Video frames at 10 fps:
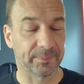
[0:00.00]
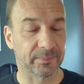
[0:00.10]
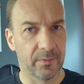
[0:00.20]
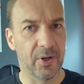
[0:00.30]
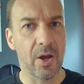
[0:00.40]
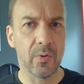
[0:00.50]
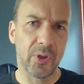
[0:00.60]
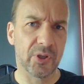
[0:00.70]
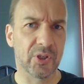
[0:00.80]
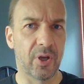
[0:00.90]
For now,
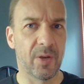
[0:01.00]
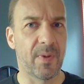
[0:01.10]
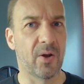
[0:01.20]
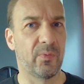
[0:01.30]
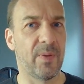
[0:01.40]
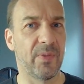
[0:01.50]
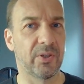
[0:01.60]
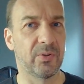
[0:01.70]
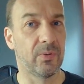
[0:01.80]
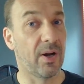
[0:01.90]
this is all about
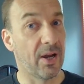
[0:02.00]
Remnant 2.